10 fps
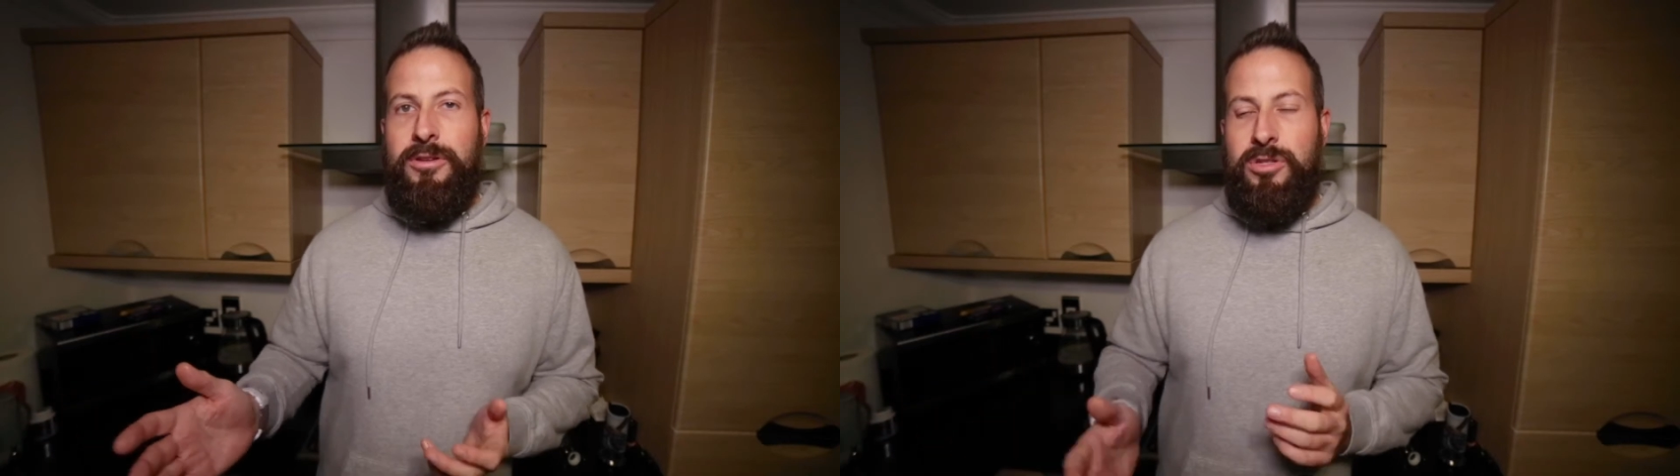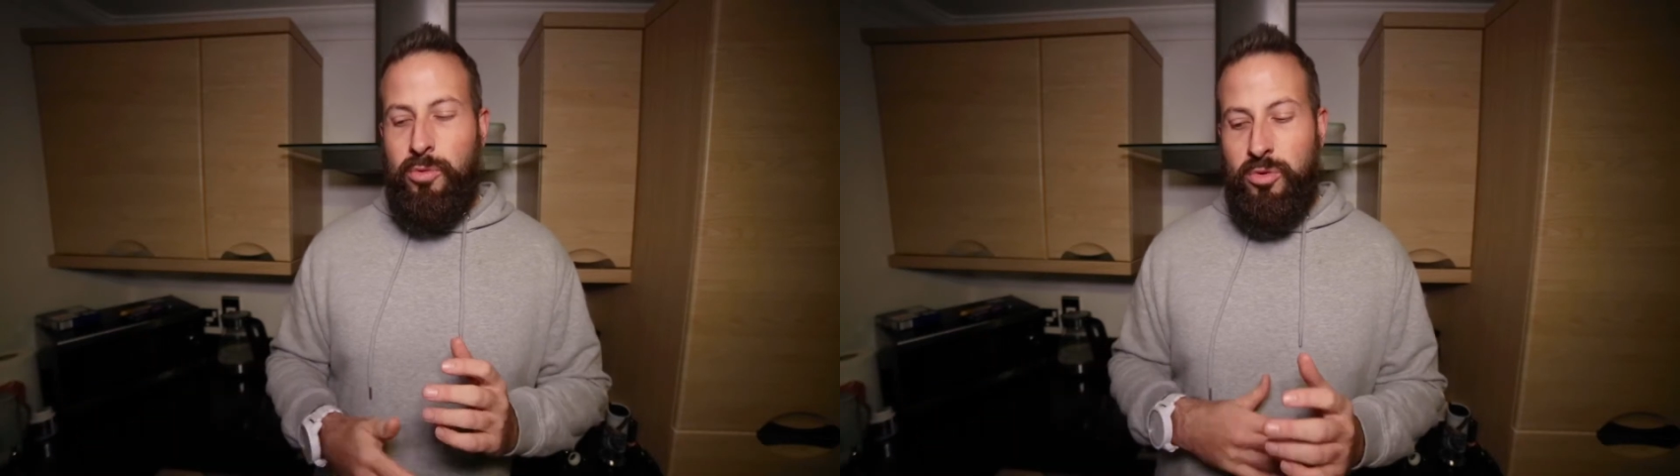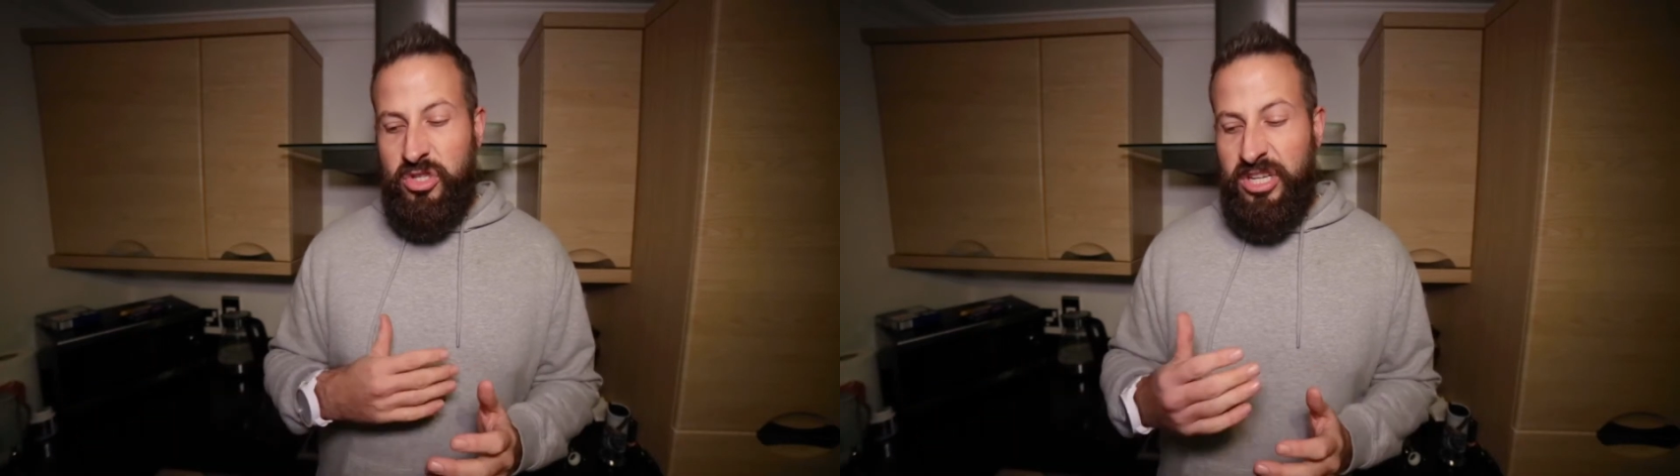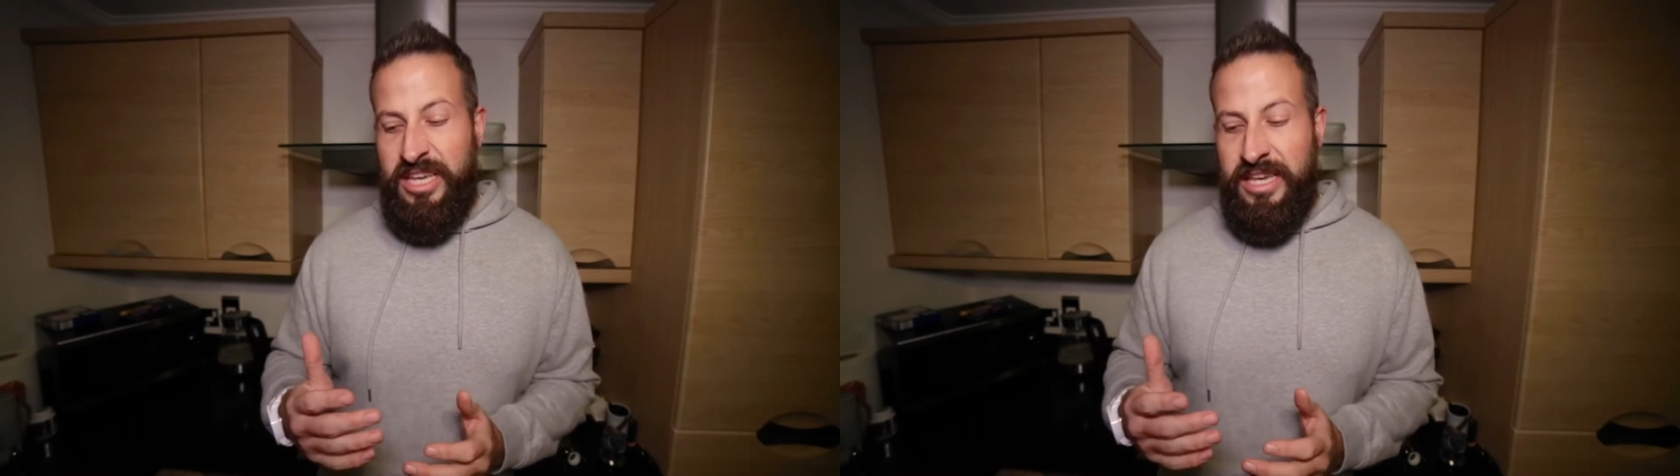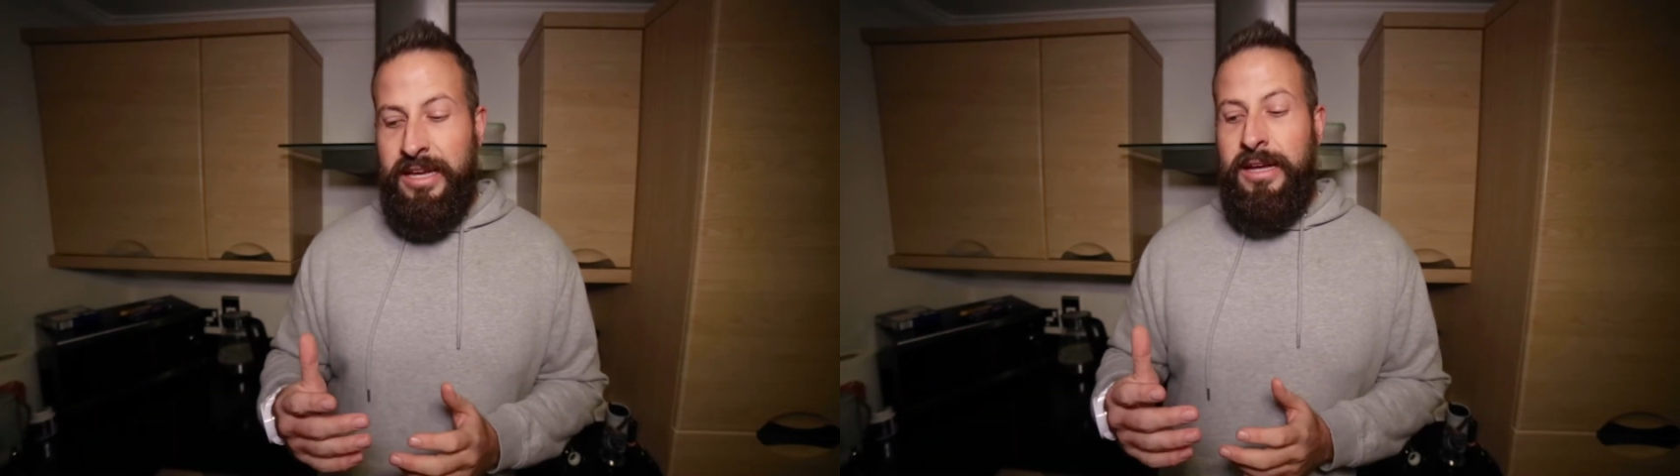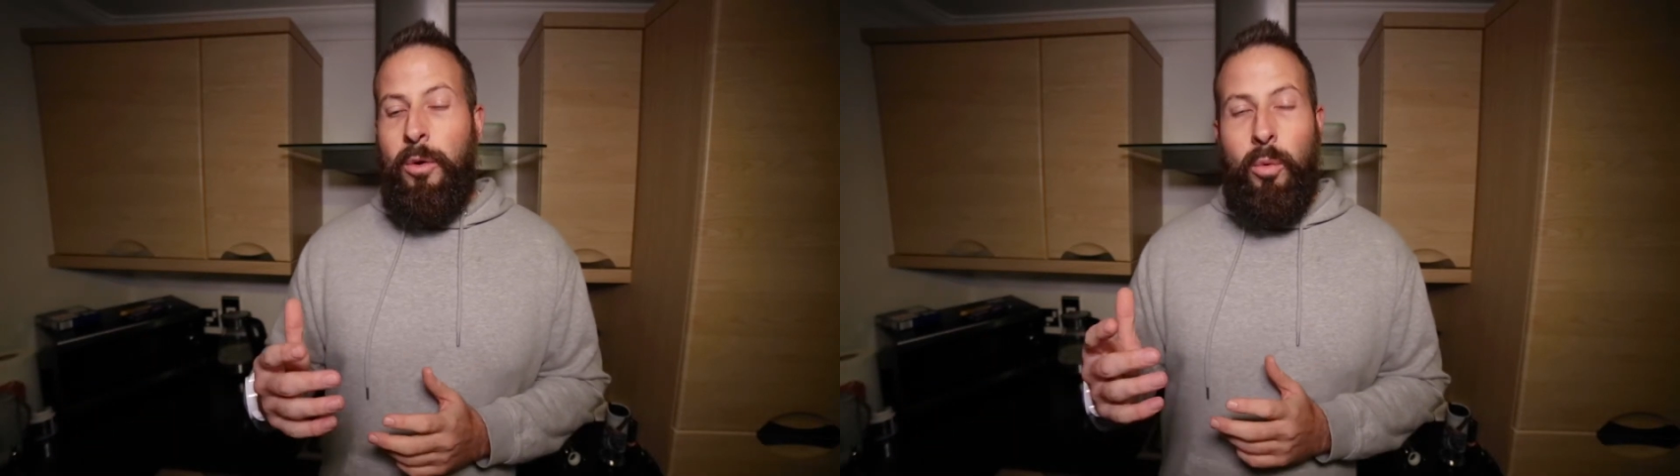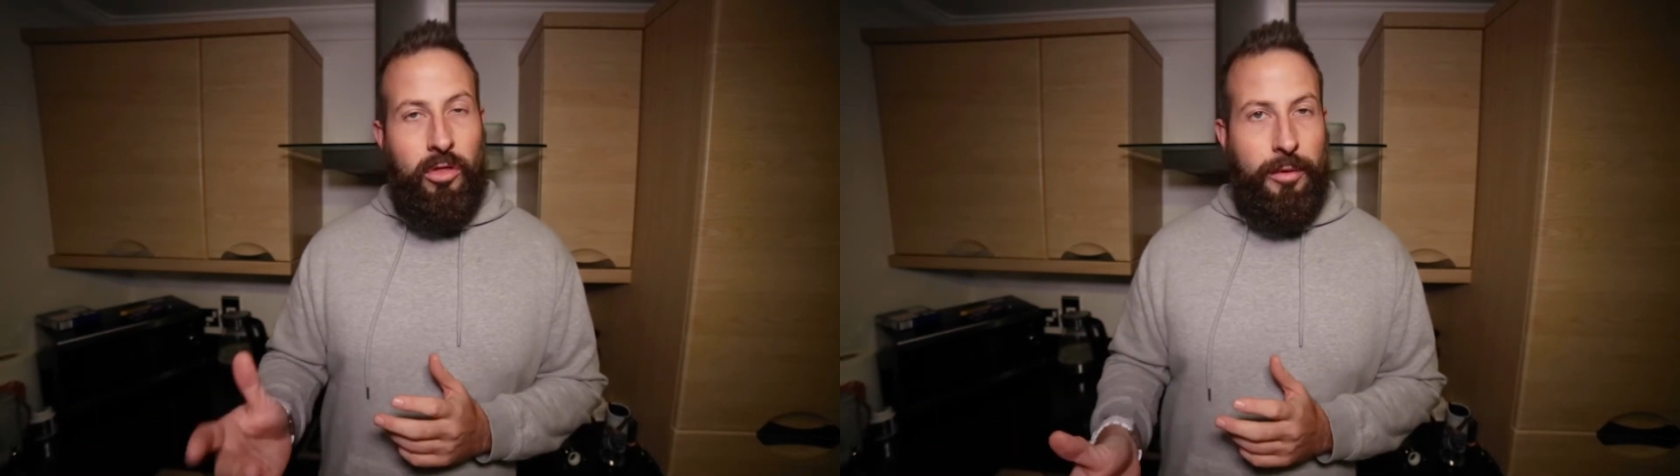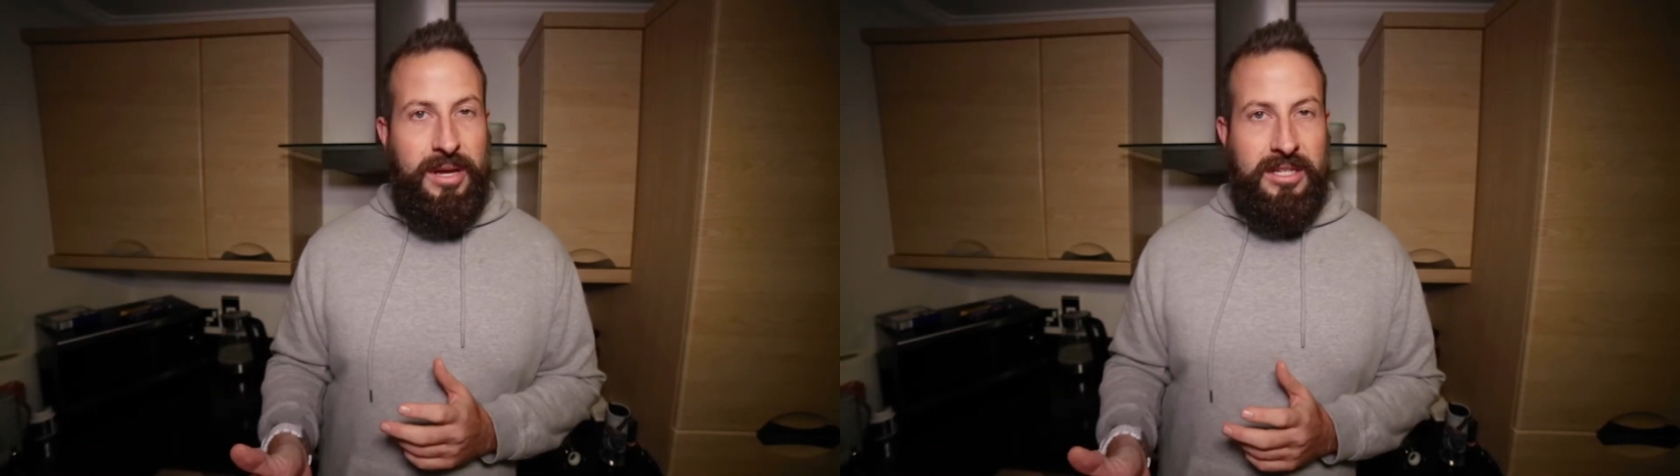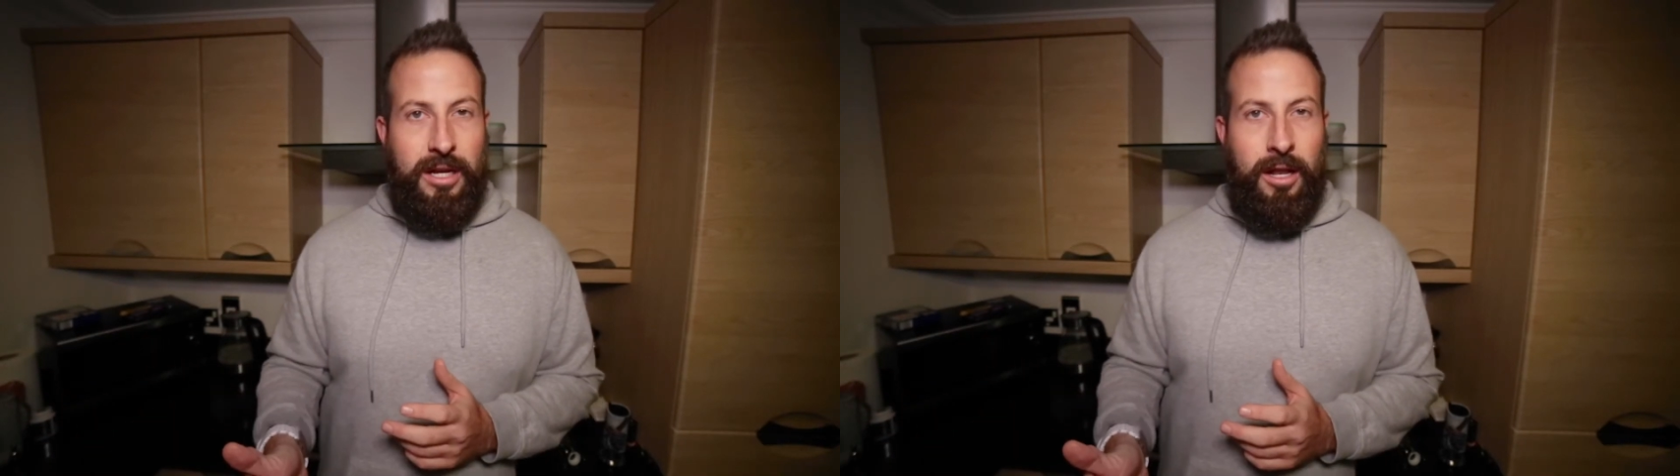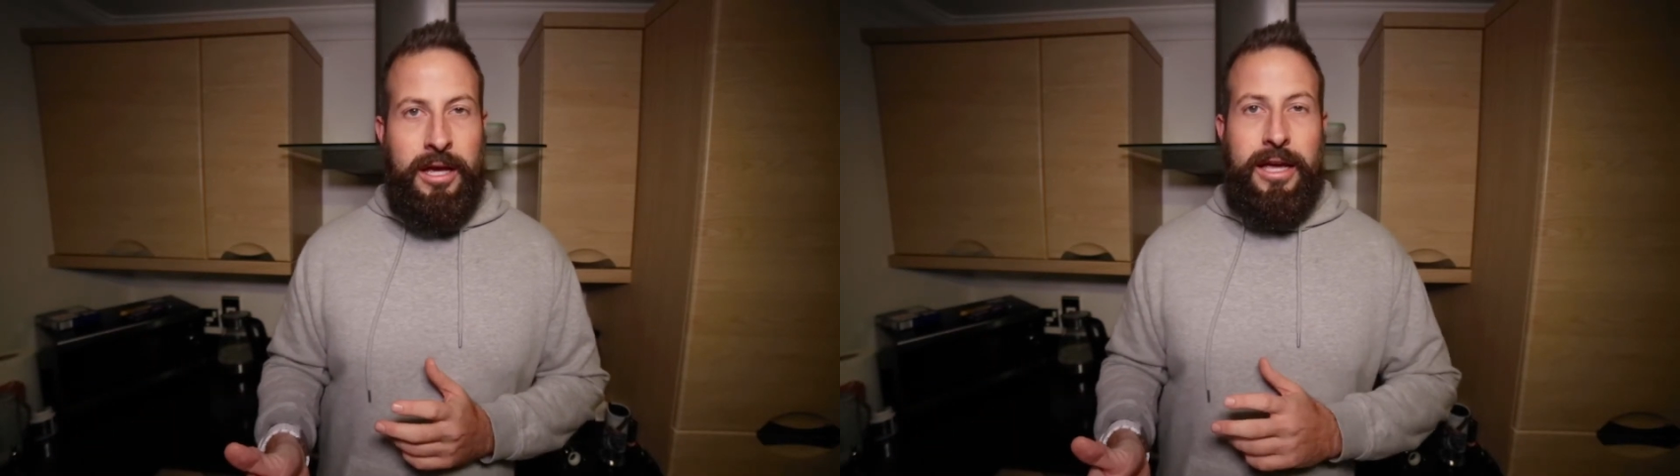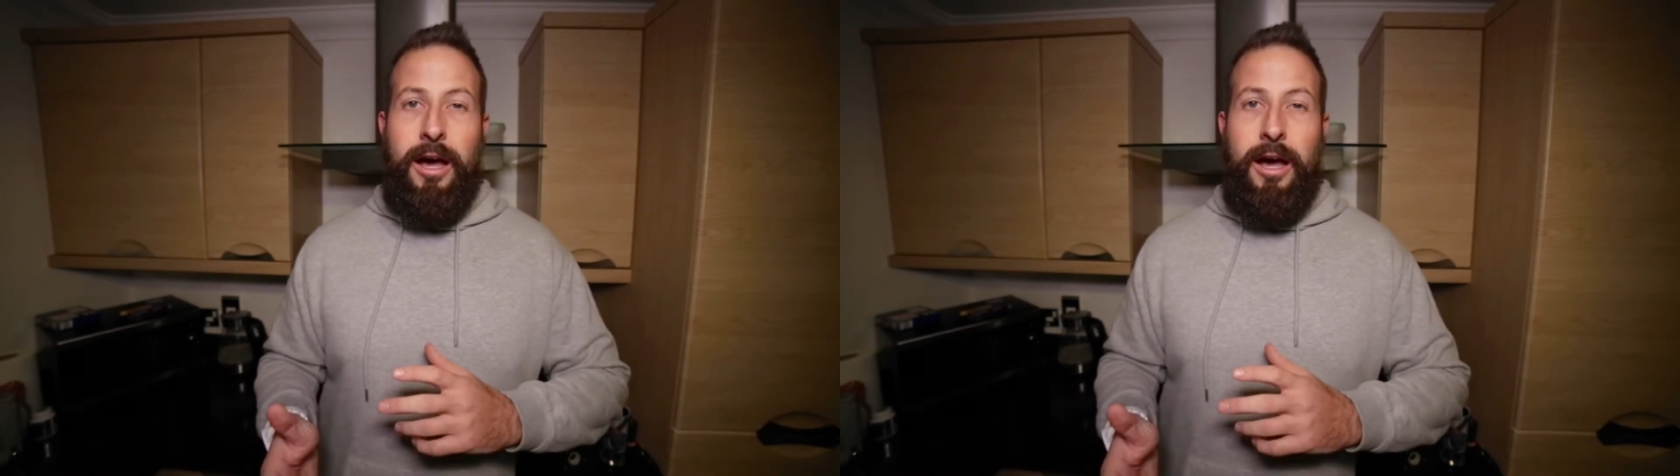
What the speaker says: so we'll see what the beers are like.